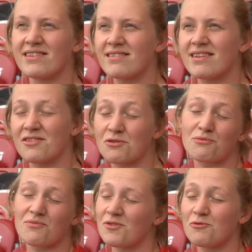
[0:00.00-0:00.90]
It's
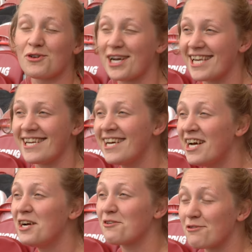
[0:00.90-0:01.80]
really,
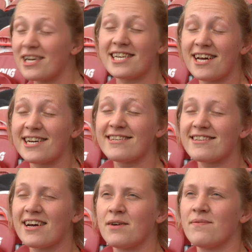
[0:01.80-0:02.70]
really
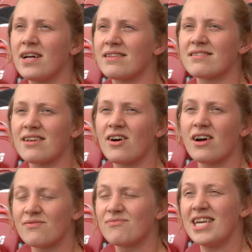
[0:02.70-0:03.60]
nice. And so
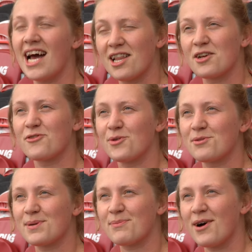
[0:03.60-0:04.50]
I look forward
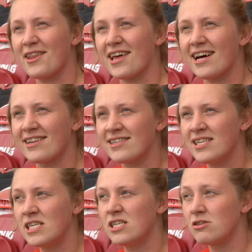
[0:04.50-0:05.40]
to being part of that and
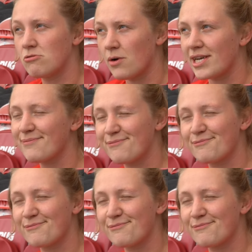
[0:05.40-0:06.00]
growing.